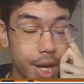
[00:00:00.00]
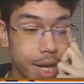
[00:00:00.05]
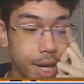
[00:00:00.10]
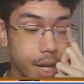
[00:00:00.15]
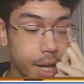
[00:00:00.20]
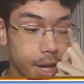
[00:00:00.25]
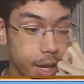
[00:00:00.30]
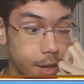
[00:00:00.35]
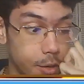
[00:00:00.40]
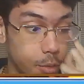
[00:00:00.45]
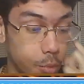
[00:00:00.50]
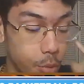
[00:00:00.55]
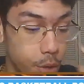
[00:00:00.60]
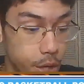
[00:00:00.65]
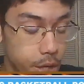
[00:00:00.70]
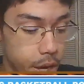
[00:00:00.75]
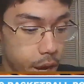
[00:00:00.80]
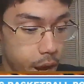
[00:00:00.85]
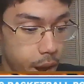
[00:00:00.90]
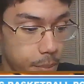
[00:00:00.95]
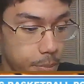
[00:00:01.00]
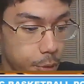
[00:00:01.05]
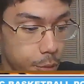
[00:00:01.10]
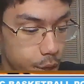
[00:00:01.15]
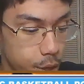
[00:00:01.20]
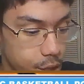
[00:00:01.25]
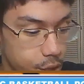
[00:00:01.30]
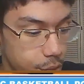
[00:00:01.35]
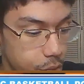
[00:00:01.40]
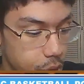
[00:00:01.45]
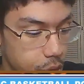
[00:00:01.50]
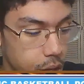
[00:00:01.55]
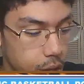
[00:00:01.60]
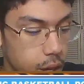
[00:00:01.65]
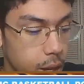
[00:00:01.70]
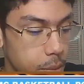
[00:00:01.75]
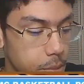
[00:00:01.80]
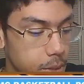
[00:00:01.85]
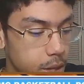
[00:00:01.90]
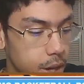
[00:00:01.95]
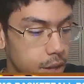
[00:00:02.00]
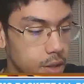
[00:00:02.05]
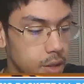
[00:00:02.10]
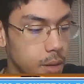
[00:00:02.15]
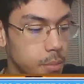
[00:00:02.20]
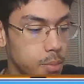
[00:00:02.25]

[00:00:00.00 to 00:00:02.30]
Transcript: and recap the rest of the games that ended